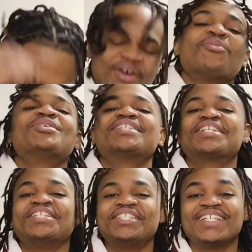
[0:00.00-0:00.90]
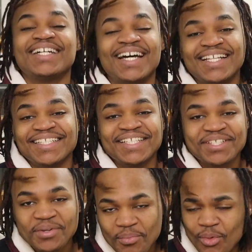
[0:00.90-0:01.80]
Oh, what's good, you guys?
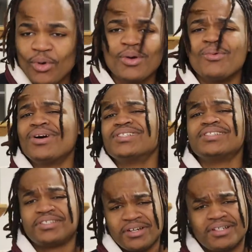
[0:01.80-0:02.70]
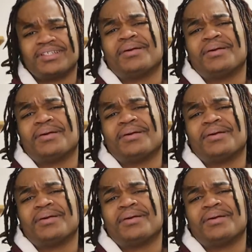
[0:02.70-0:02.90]
It's your boy Wanda Dawn,